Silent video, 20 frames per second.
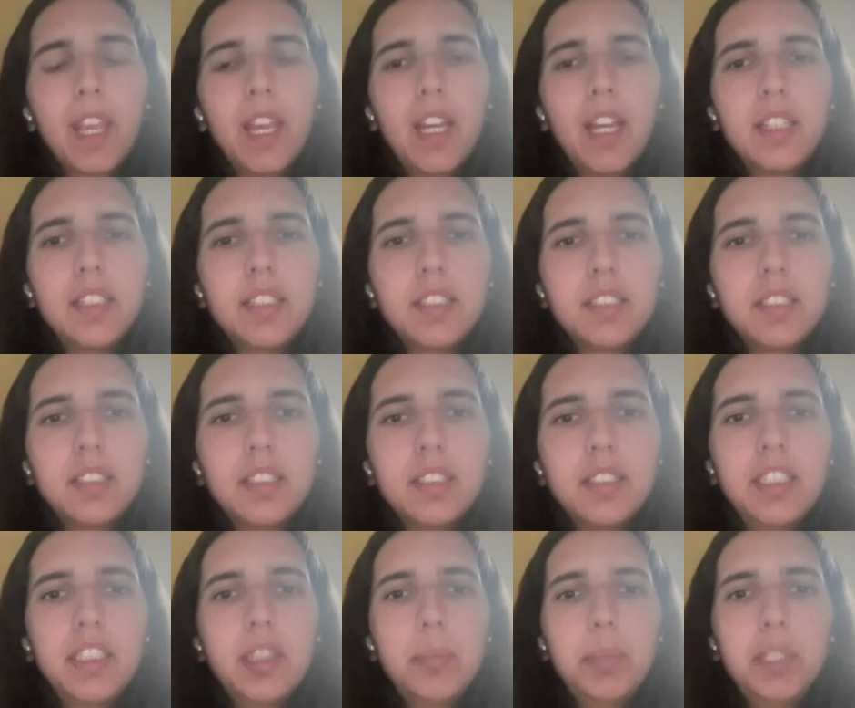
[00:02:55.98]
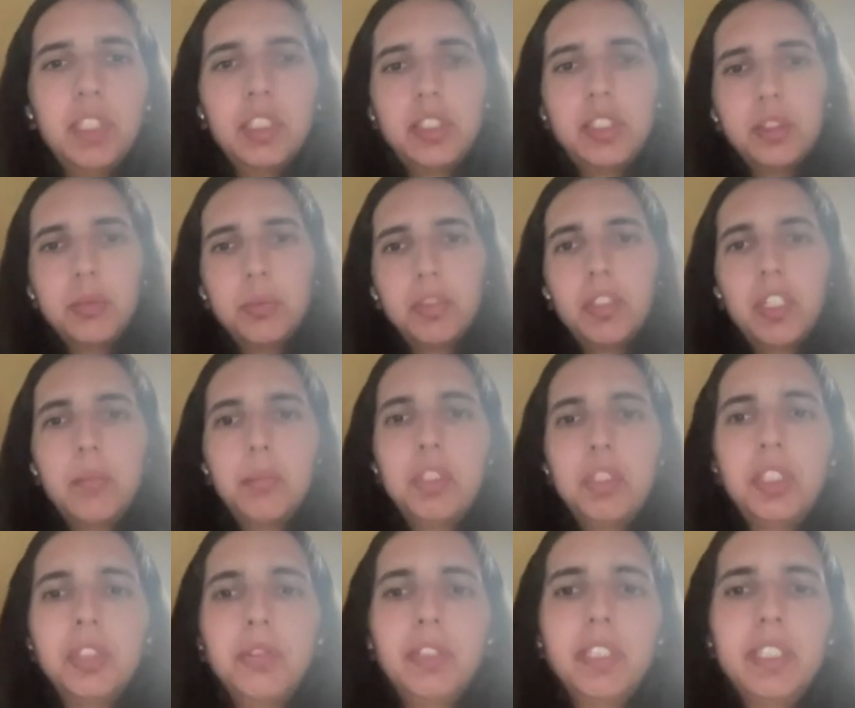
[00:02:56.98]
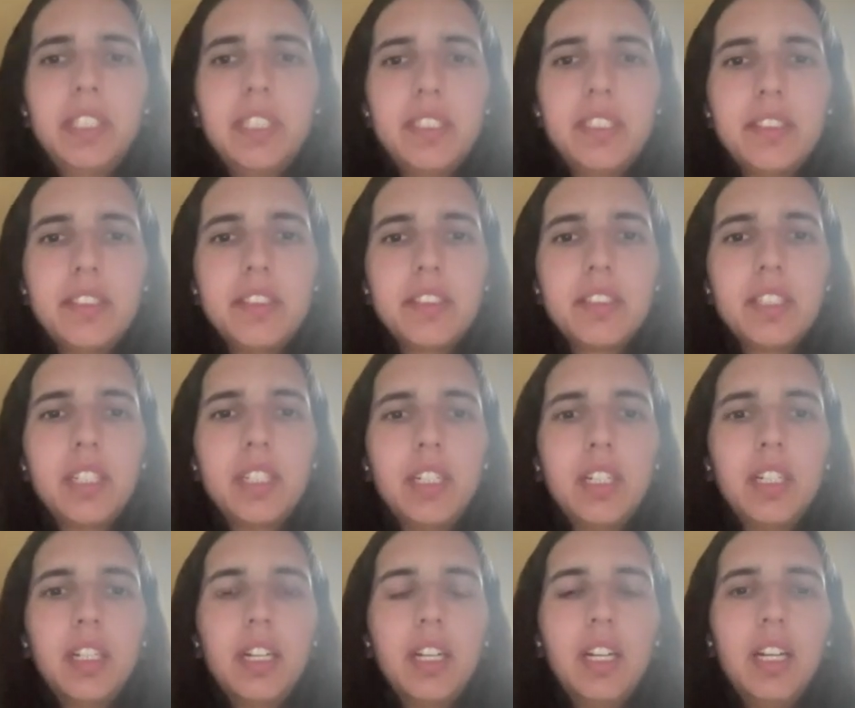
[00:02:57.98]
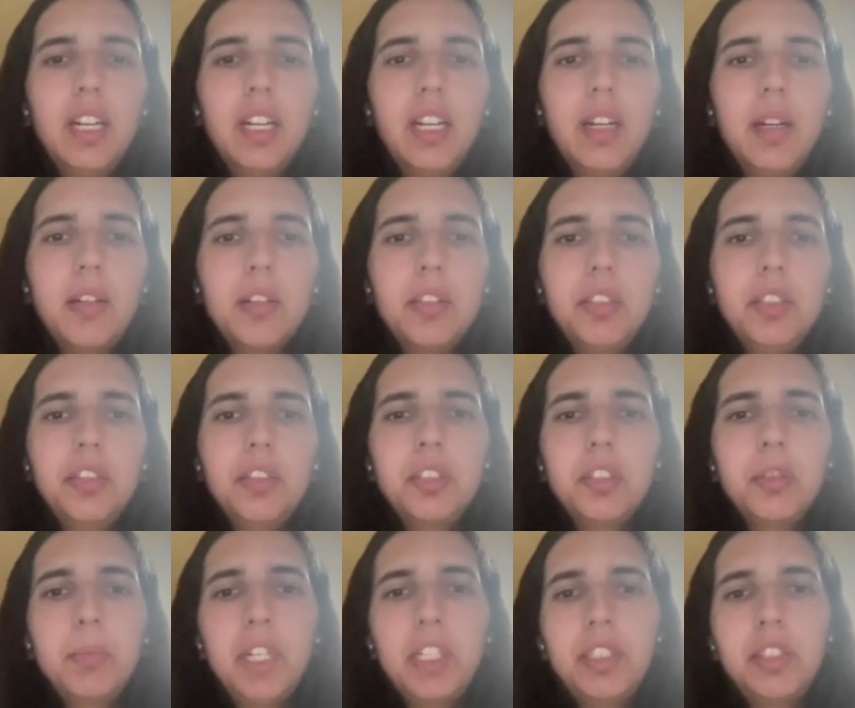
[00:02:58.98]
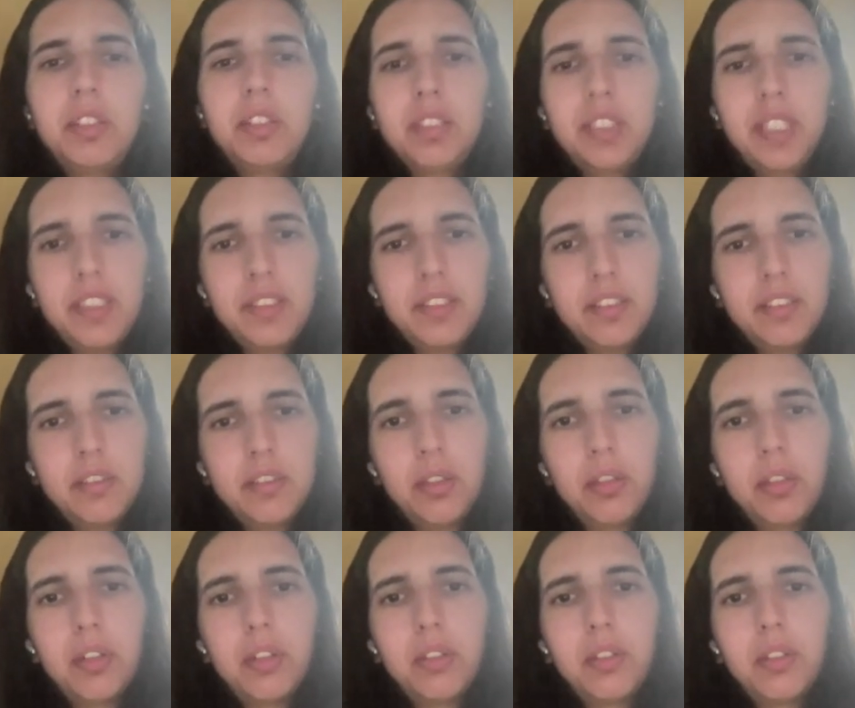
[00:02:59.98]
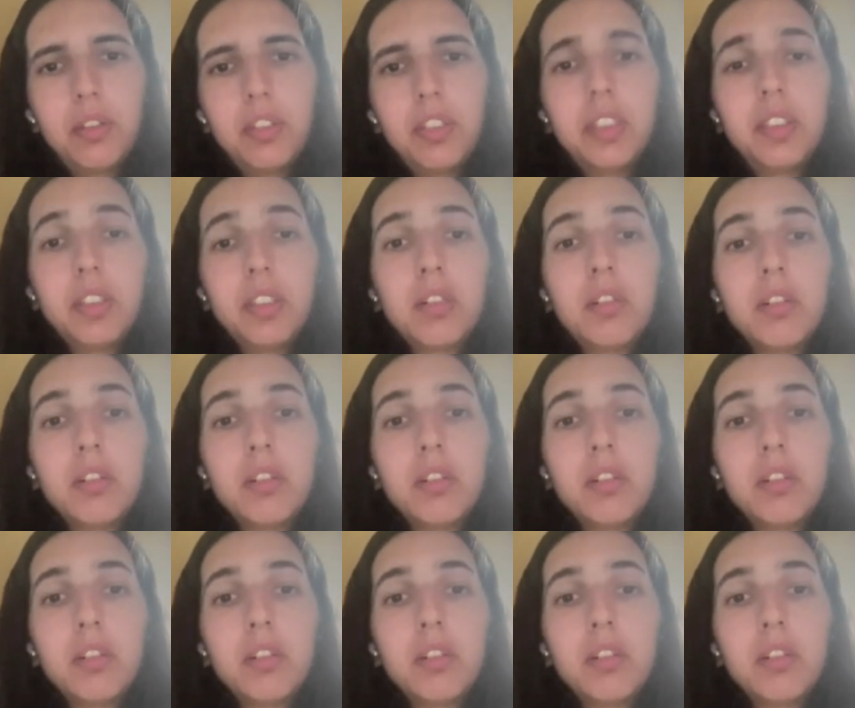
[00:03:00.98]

And in the pictures, what I'm showing is usual measures as the tau, the